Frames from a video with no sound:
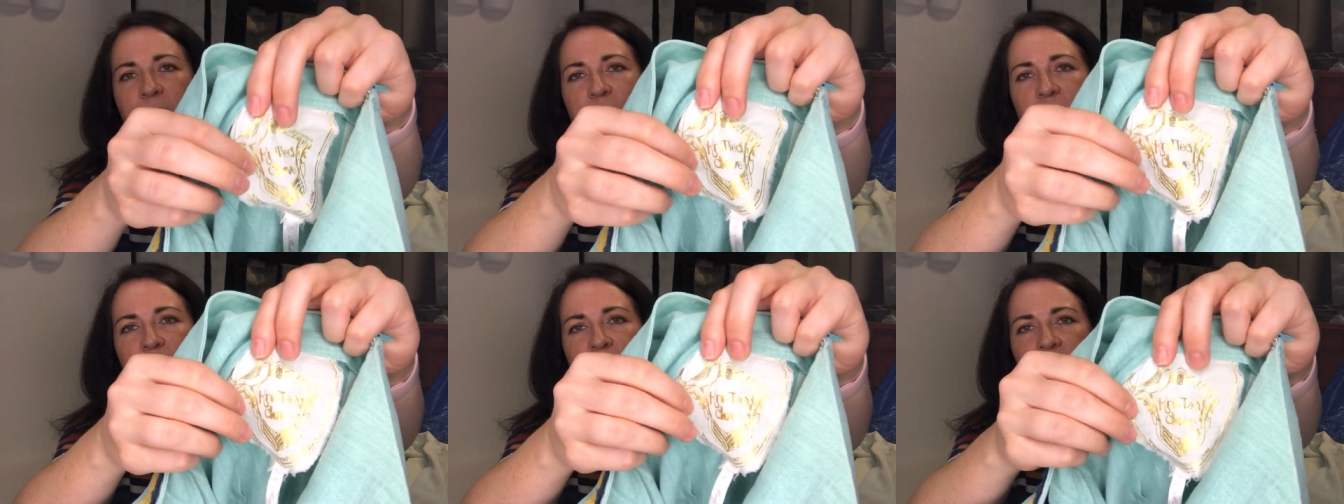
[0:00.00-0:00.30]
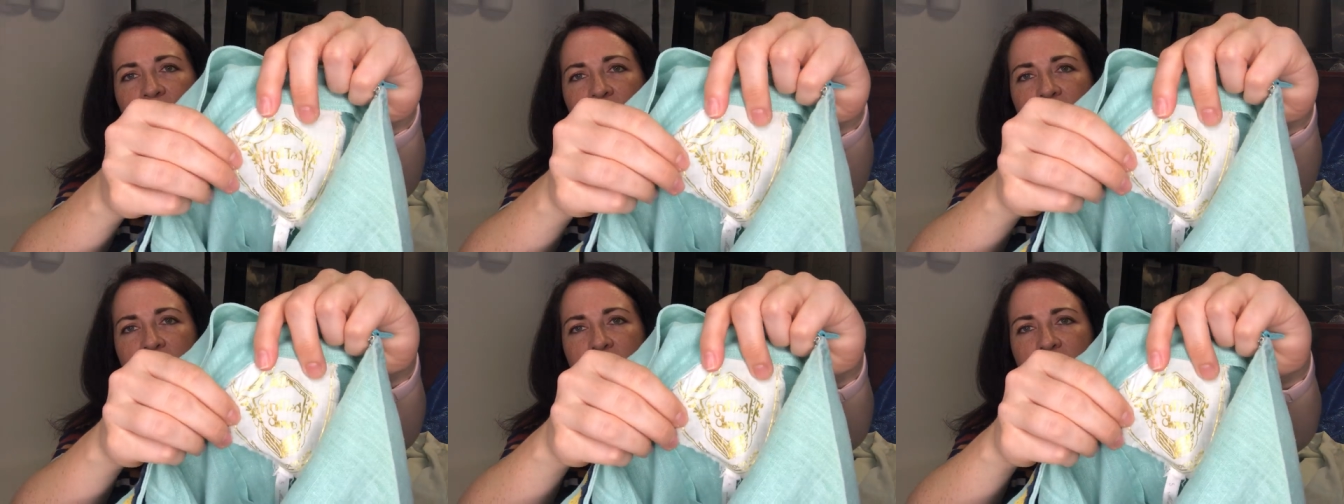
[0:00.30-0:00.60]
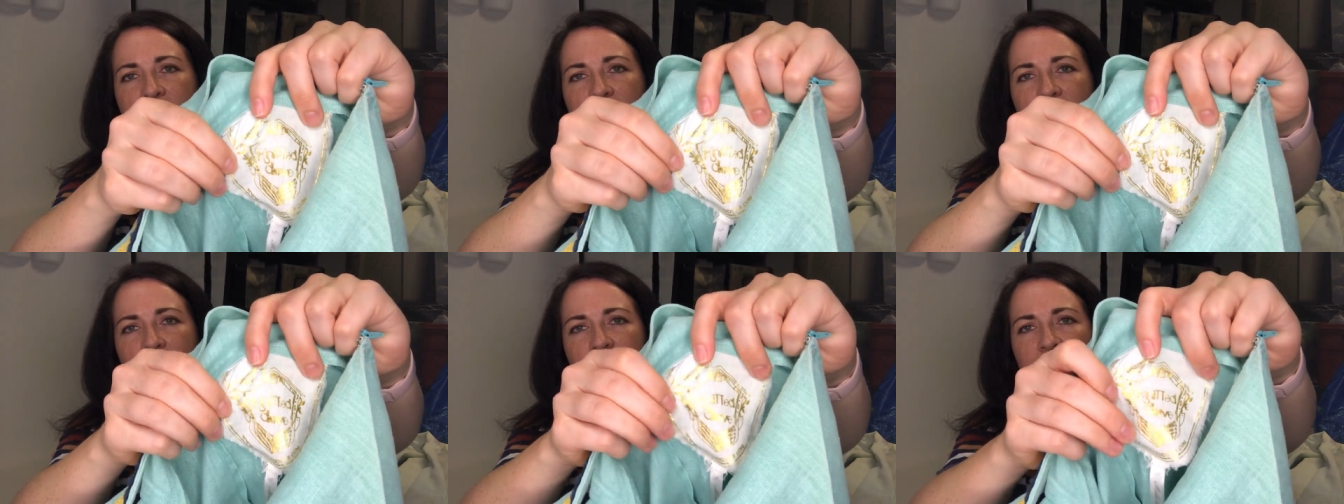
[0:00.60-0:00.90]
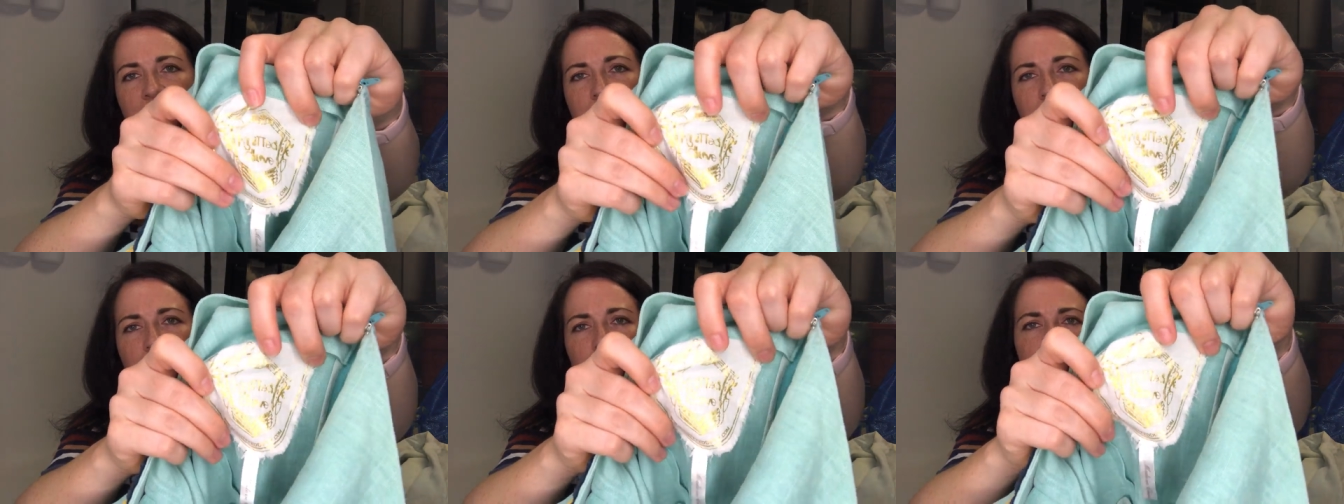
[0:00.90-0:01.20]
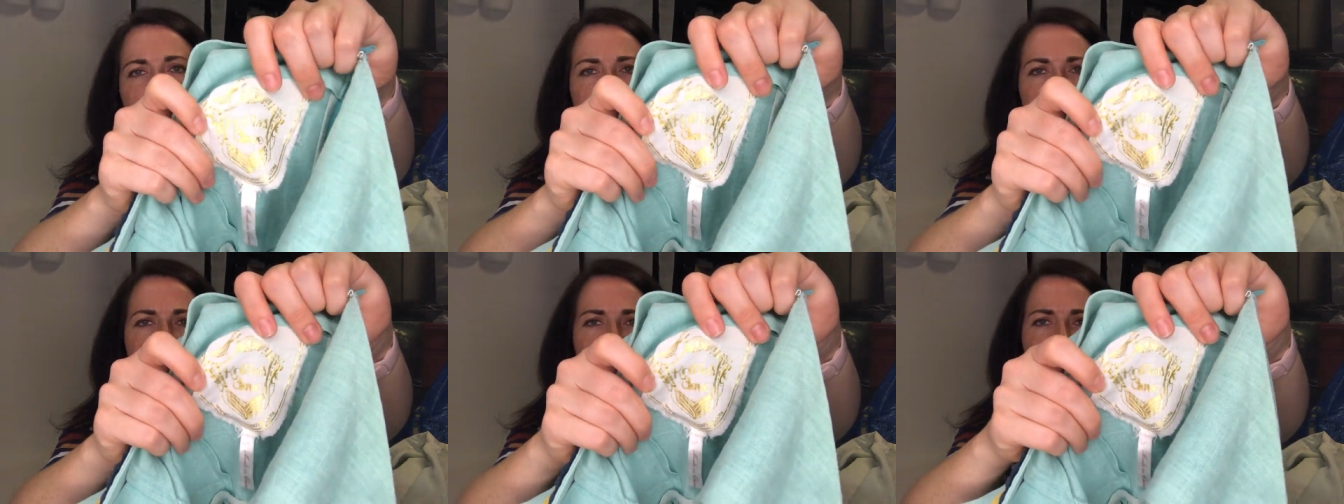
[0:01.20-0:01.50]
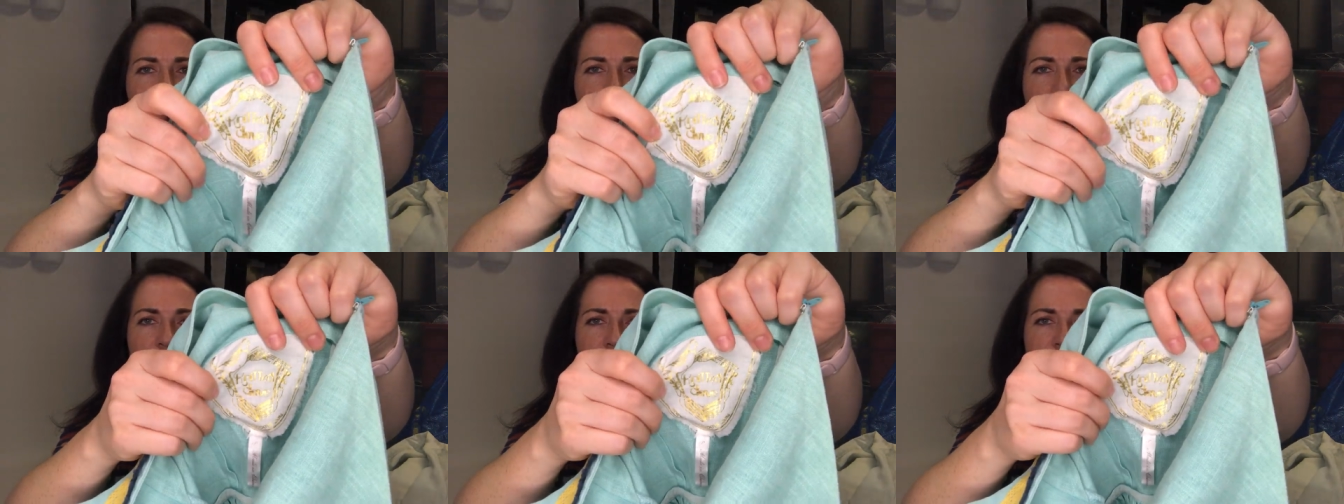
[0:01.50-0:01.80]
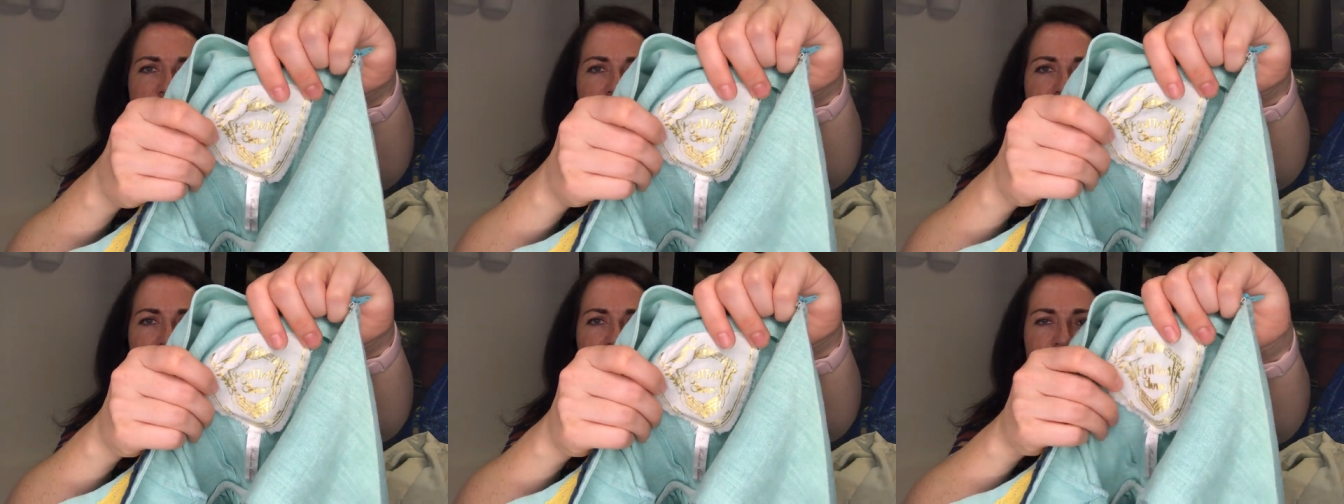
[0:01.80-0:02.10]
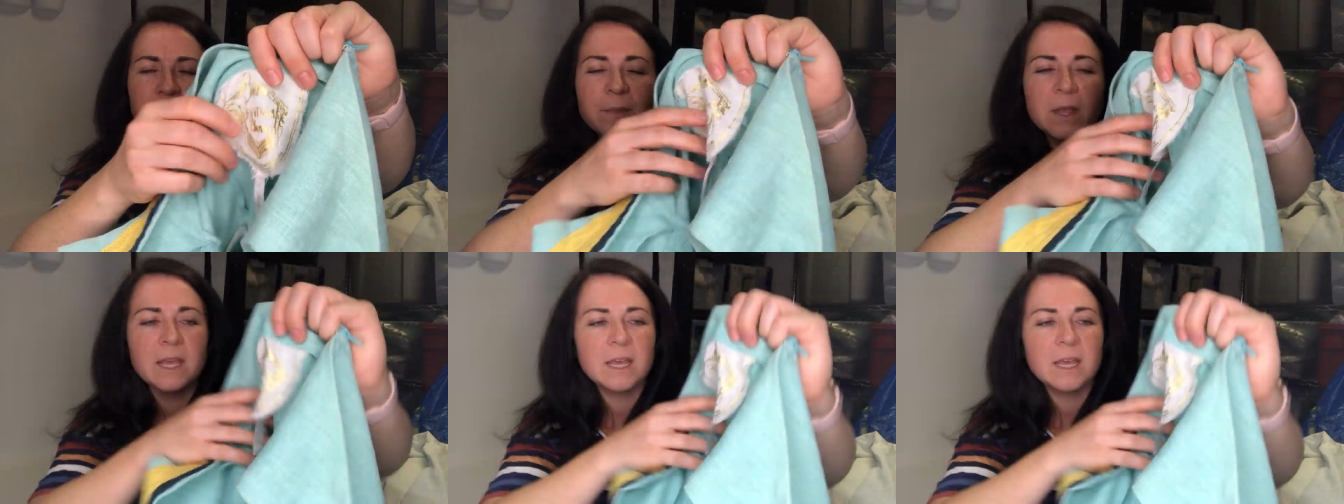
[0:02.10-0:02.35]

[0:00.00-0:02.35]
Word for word: which is sometimes sold at Anthropologie.